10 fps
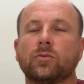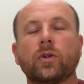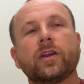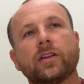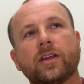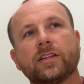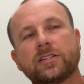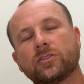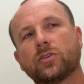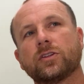Right. And
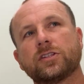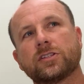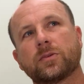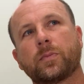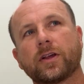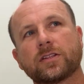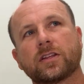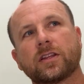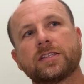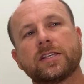it's so just a
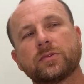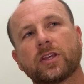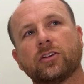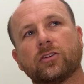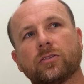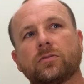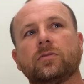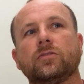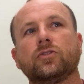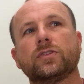positive. It seems like you're
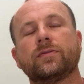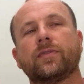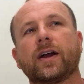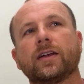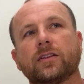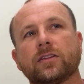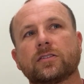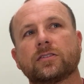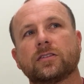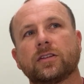using
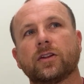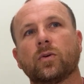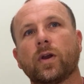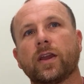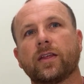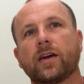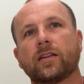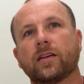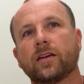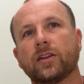violence in a way
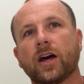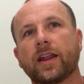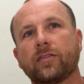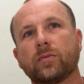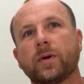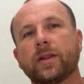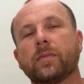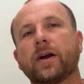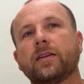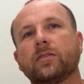that not everybody
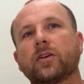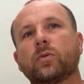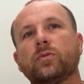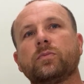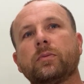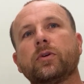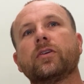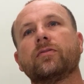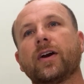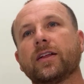might. Like when people
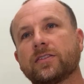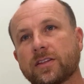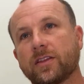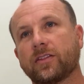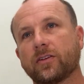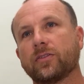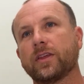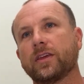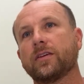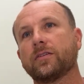hear violence, I think they're
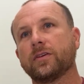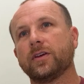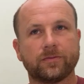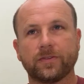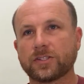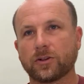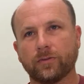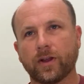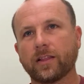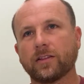thinking physical
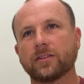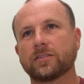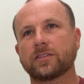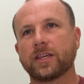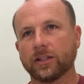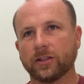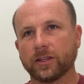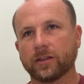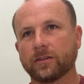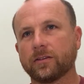violence,
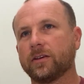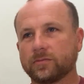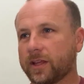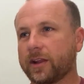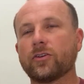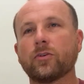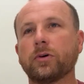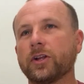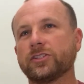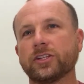killing,
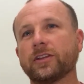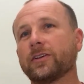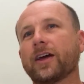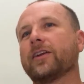punching,